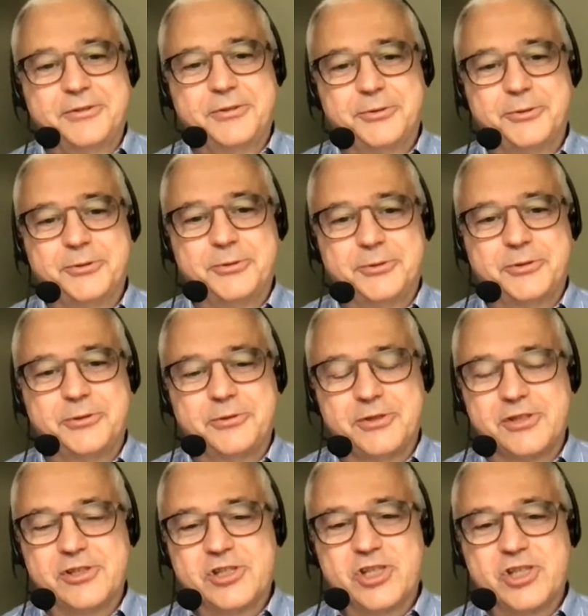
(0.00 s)
to
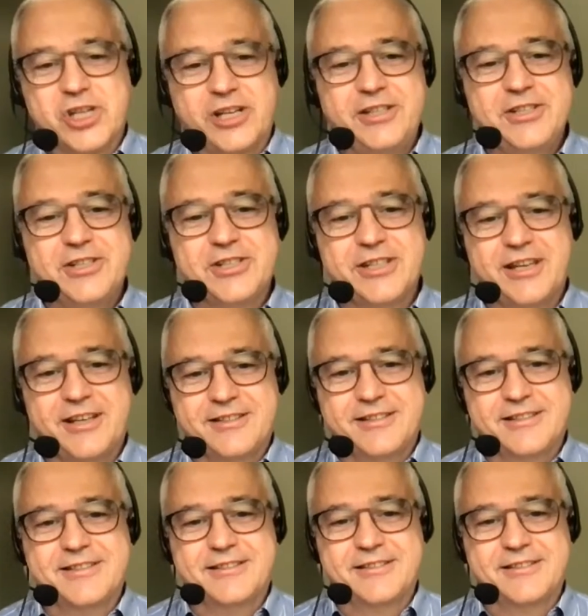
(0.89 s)
change that